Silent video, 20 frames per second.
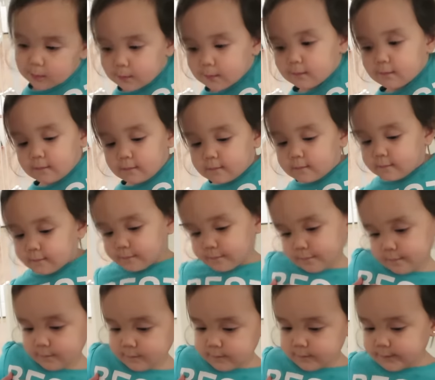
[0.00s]

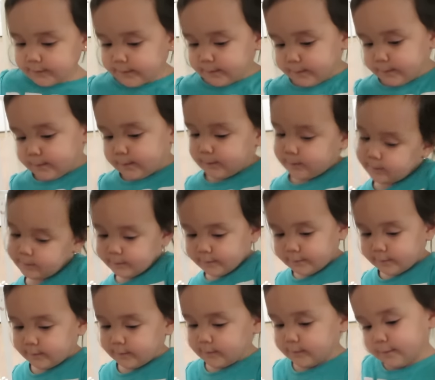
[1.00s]
(silence)